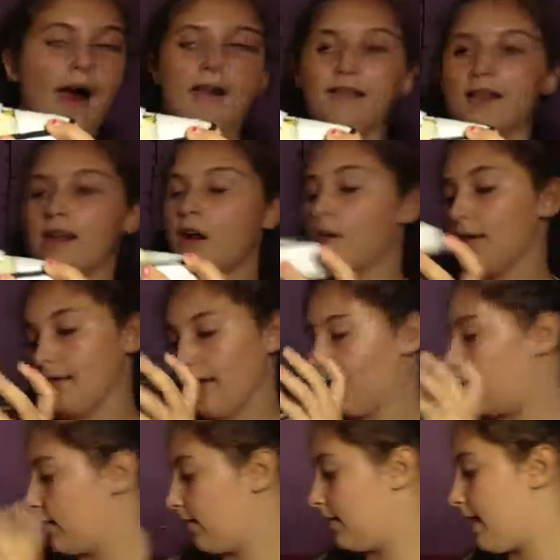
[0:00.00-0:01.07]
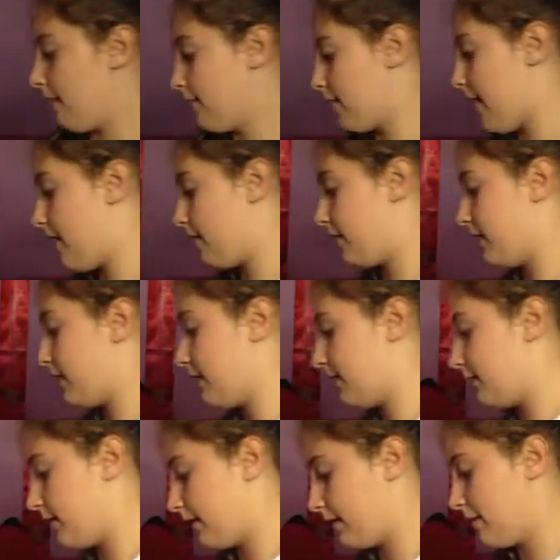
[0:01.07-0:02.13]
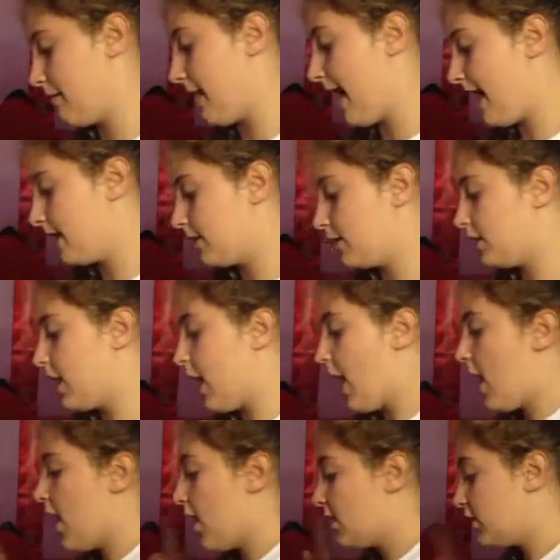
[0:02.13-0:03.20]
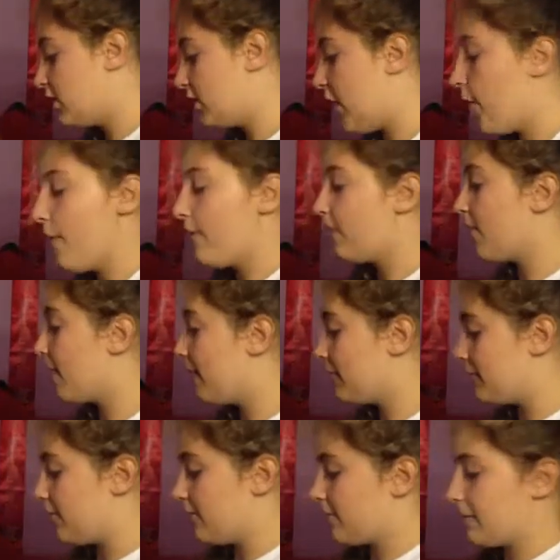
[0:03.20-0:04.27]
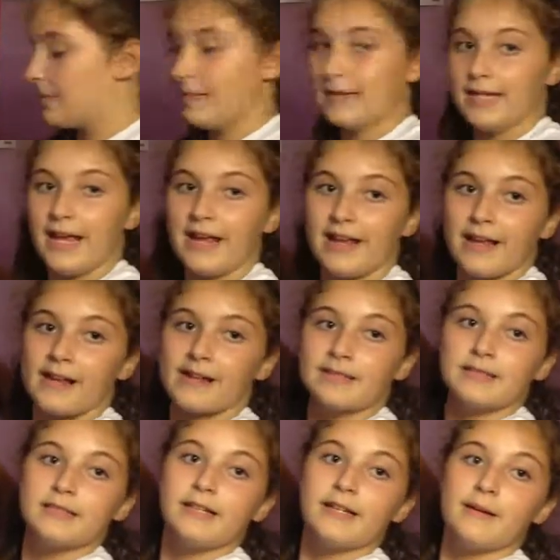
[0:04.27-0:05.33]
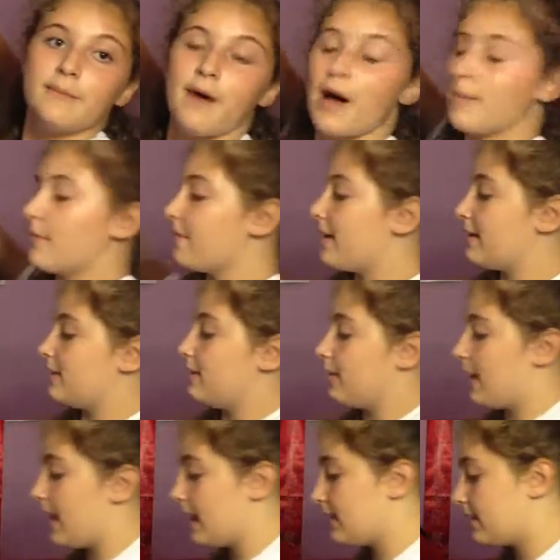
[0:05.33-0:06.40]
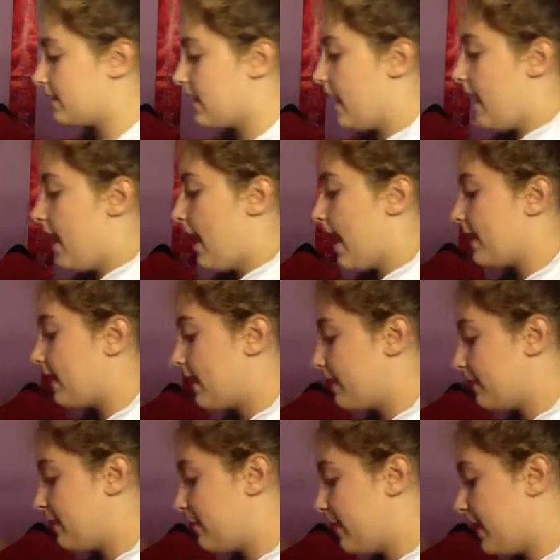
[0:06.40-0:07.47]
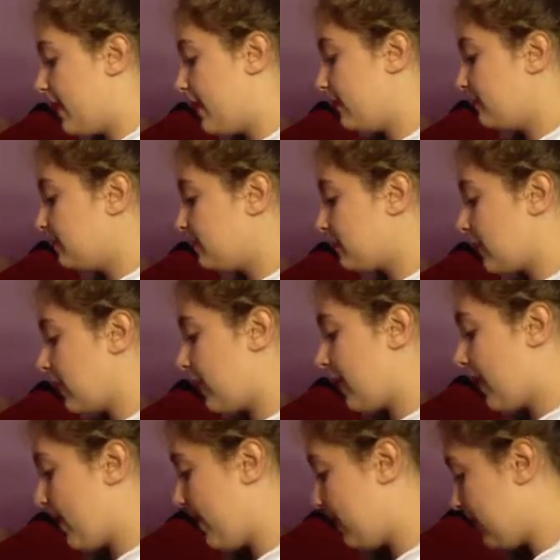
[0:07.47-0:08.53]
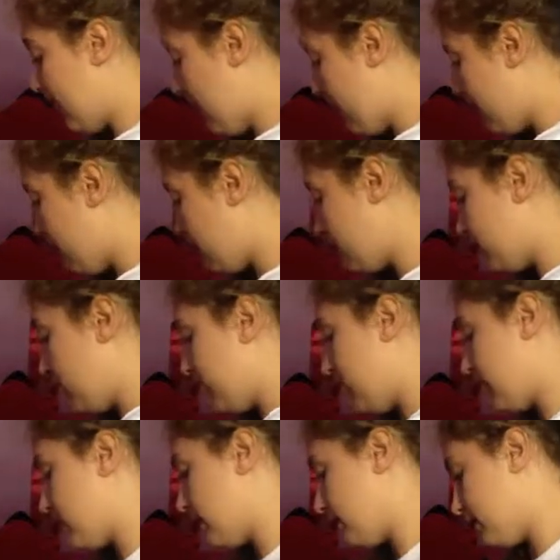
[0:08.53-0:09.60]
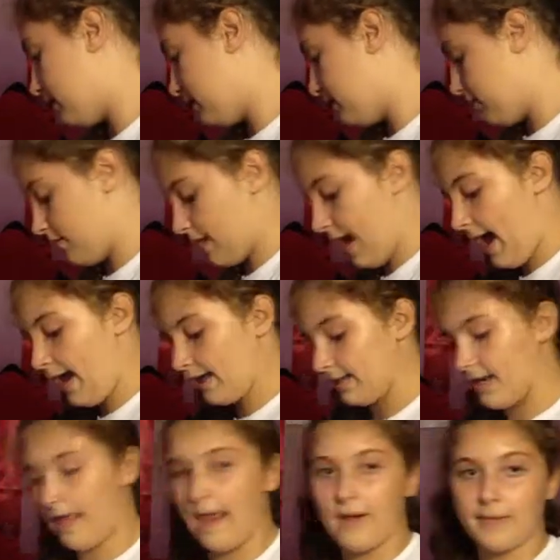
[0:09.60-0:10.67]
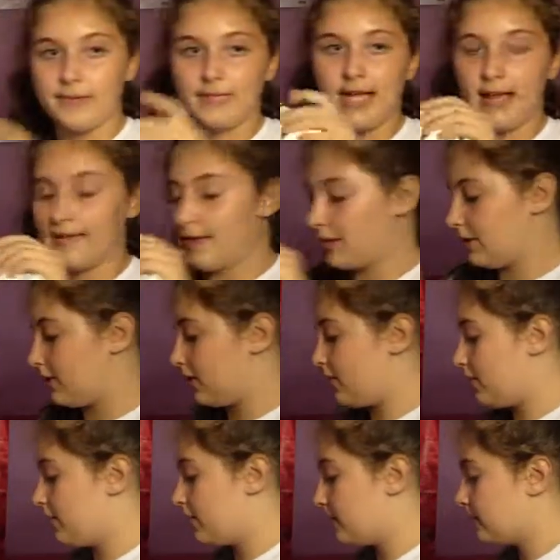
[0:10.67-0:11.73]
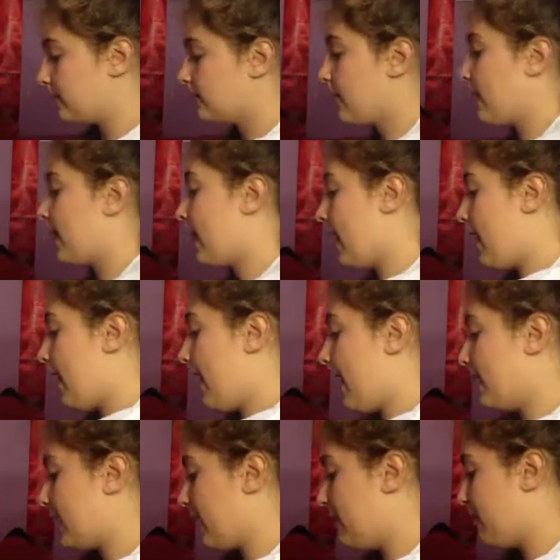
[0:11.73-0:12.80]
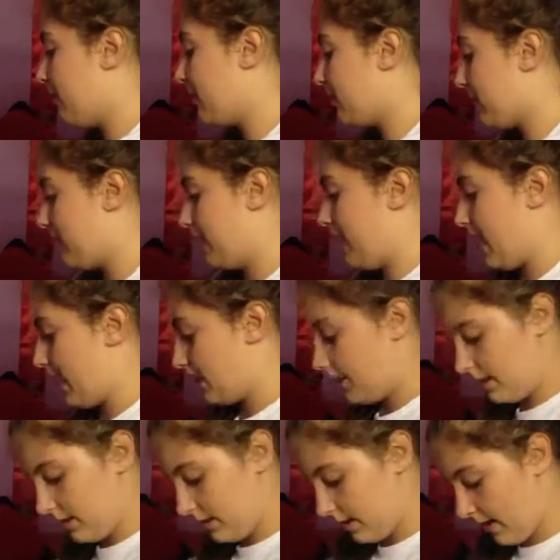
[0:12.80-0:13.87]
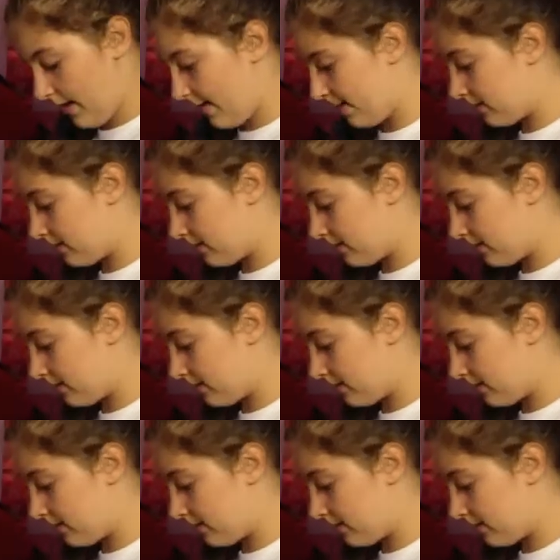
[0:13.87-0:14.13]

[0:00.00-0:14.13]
and they go with like literally every outfit, even though they don't match. So, for my shoes, I'm going to be taking the bottom of my suitcase and unzipping it. Most suitcases do that. And then I'm going to take the shoes and kind of put them on the edges